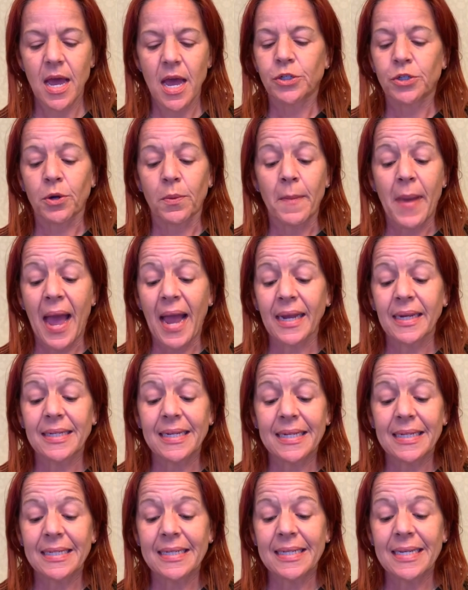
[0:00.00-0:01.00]

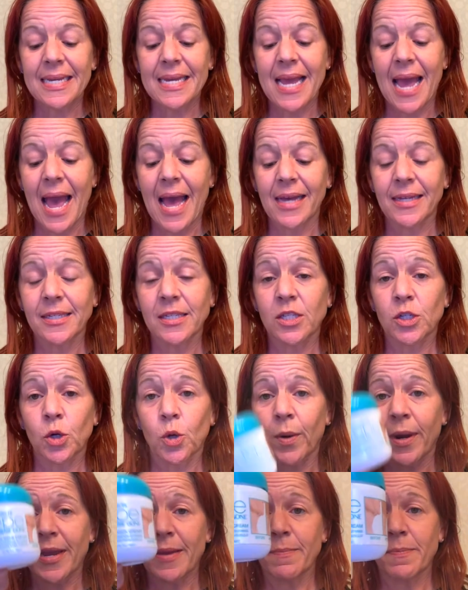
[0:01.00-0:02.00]
Dermactin-TS
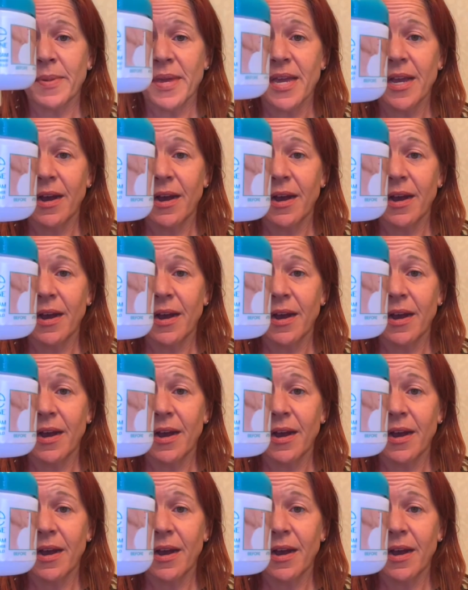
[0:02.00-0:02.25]
Crepe Be